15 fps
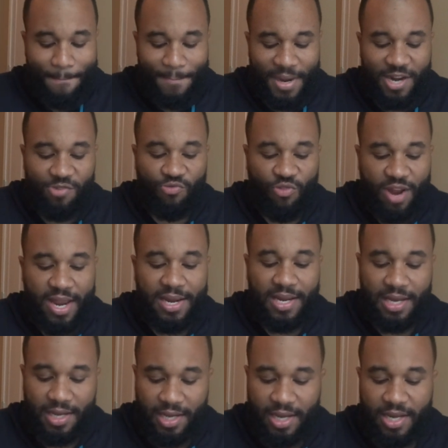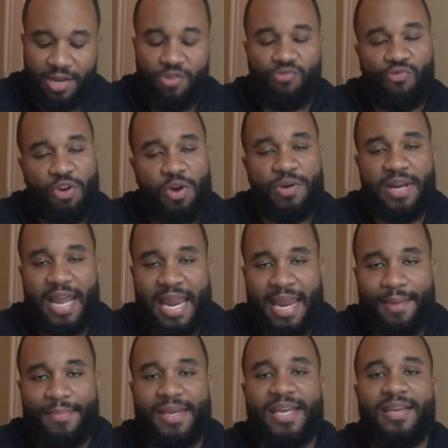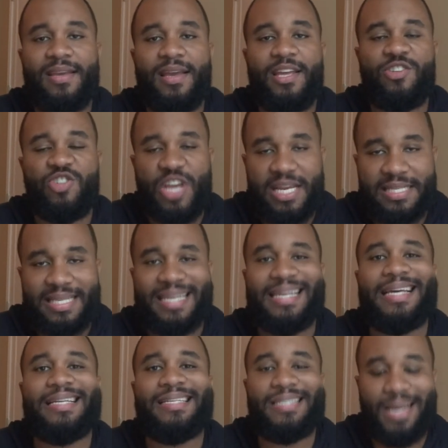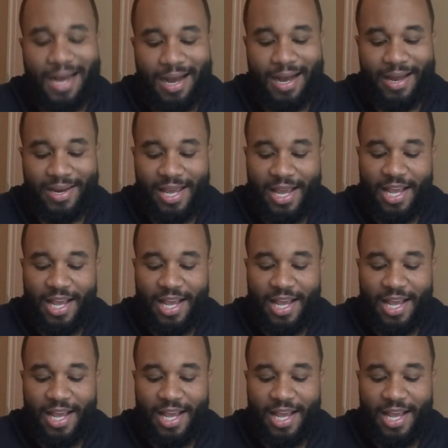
but Red Hood, real name, Jason Todd.